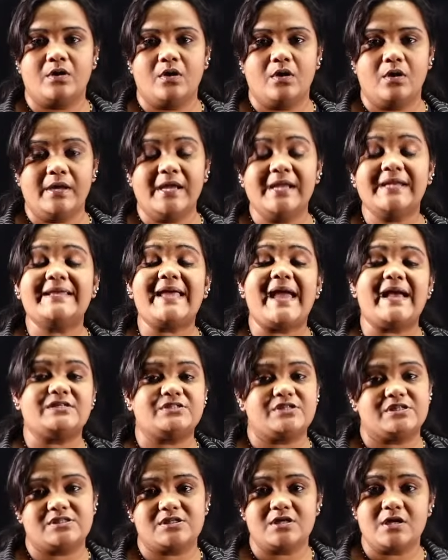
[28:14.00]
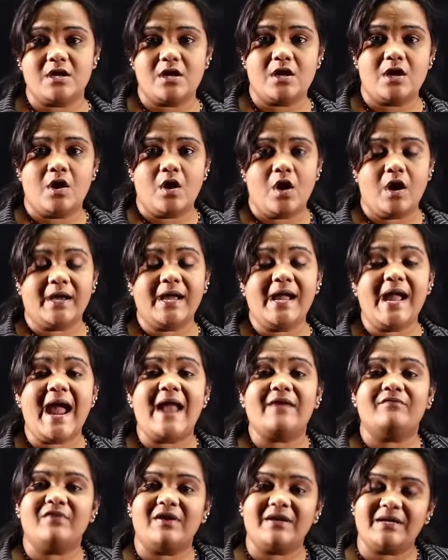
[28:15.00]
in gaseous. Okay,
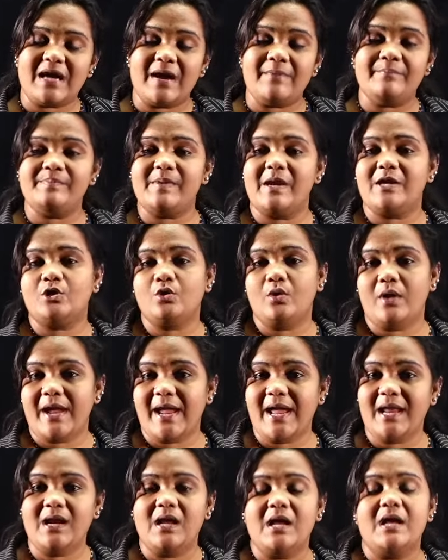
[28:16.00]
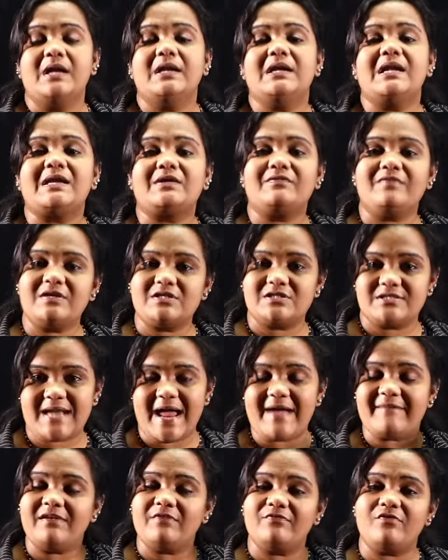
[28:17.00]
and when compared to air, liquids
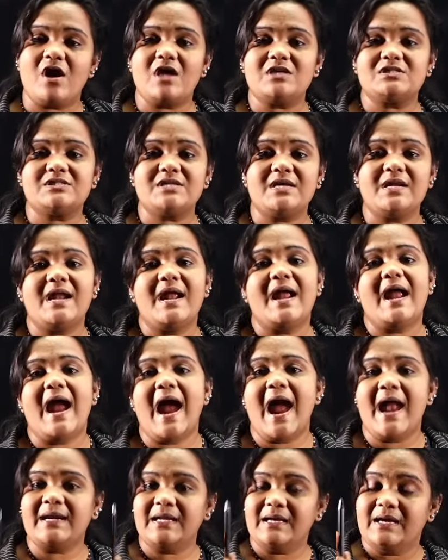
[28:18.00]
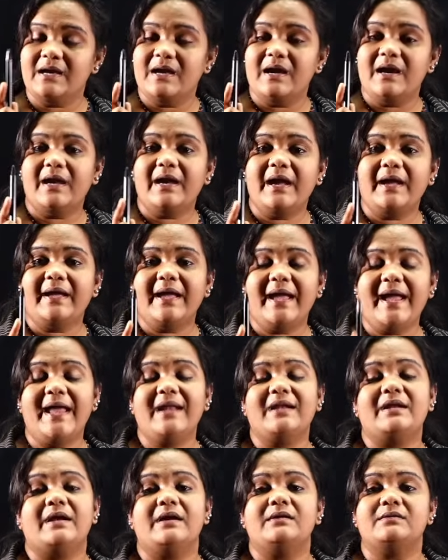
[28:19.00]
travel faster, and
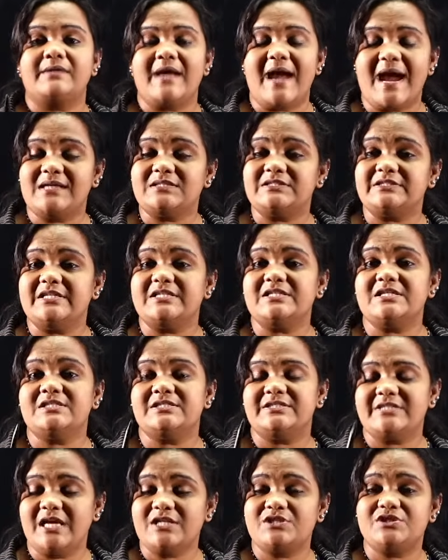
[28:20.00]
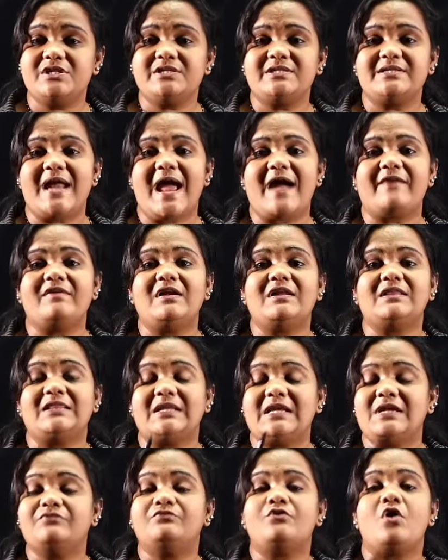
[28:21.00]
gas just travel
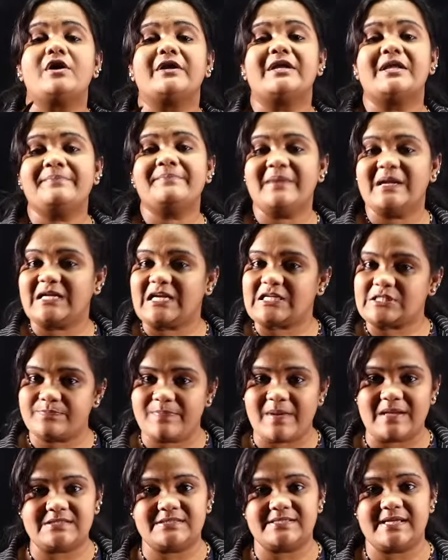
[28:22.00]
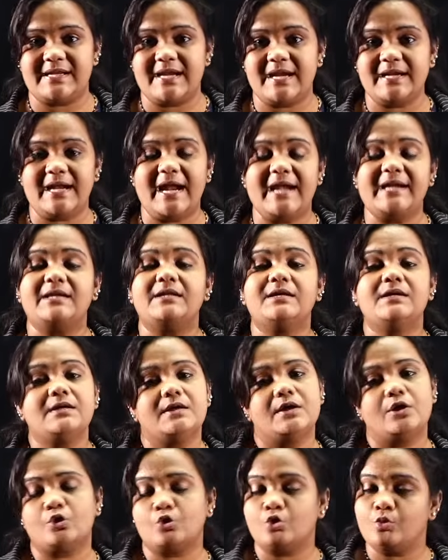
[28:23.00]
340 meters per second at
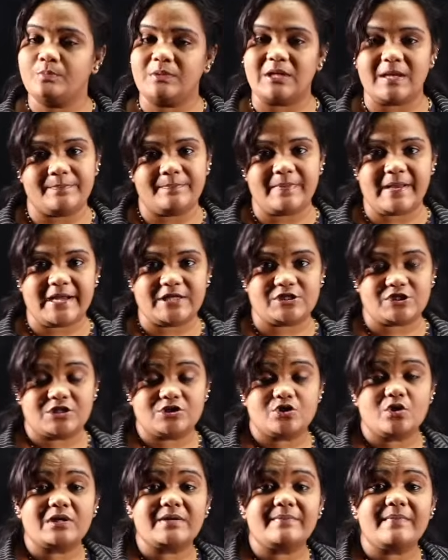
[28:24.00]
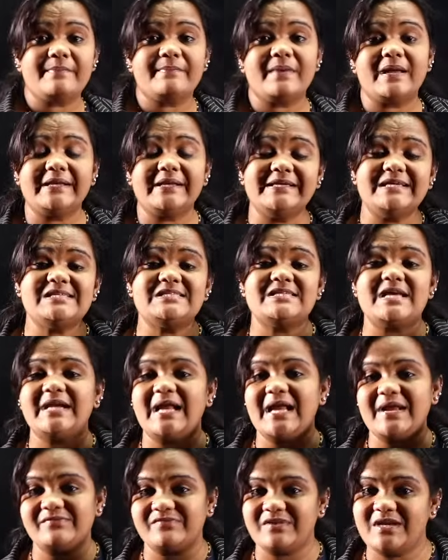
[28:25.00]
room temperature. So remember each and
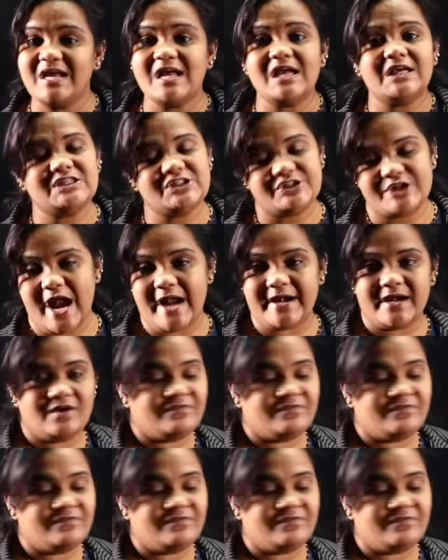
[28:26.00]
every standard